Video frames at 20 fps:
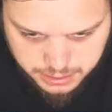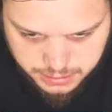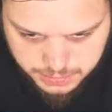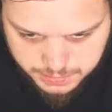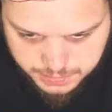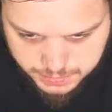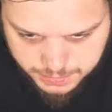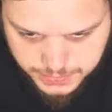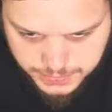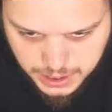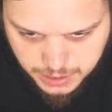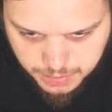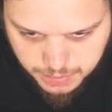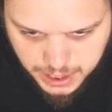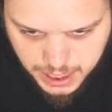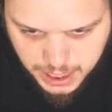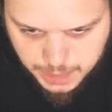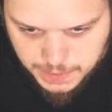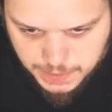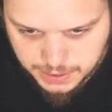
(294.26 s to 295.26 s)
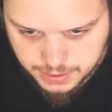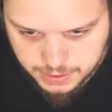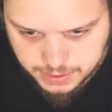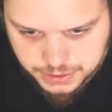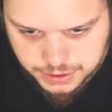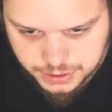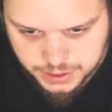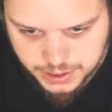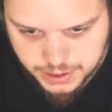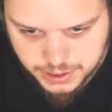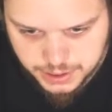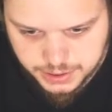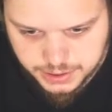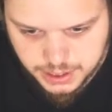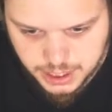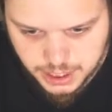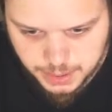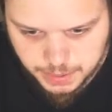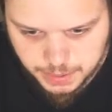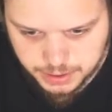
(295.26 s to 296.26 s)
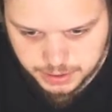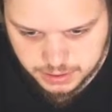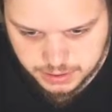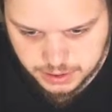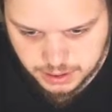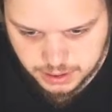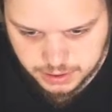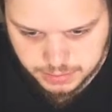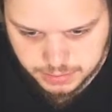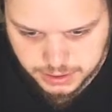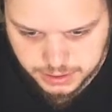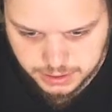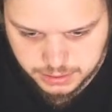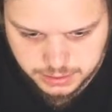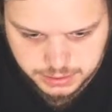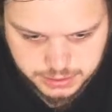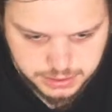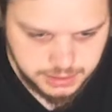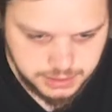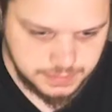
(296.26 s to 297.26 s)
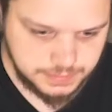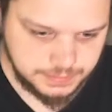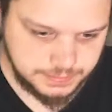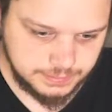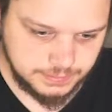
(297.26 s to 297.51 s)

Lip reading: Yep, happy little trees, happy little dollar bills.